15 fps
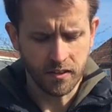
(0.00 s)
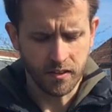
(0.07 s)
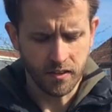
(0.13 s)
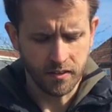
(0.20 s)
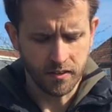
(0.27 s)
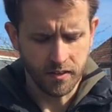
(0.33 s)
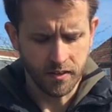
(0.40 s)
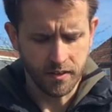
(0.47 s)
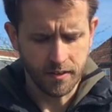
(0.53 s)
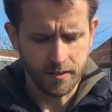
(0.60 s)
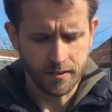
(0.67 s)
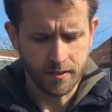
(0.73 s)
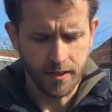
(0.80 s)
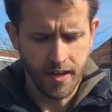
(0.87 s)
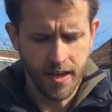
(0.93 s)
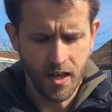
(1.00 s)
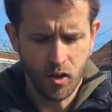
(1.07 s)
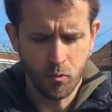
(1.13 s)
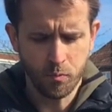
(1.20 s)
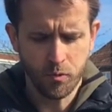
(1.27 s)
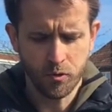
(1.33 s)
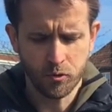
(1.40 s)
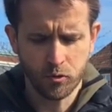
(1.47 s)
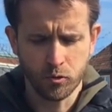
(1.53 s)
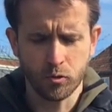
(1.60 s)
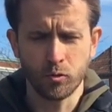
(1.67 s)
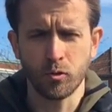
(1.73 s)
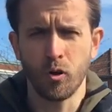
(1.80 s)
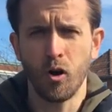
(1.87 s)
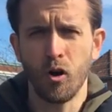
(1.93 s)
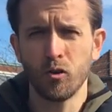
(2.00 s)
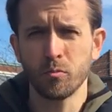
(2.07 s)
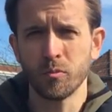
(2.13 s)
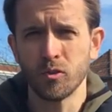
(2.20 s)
the, the, the help to hold